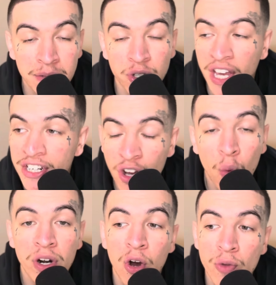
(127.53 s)
So they don't
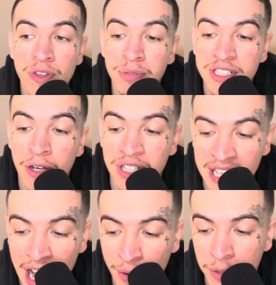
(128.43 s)
want to hold themselves
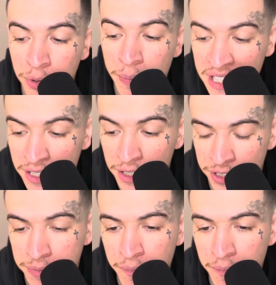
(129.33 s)
accountable because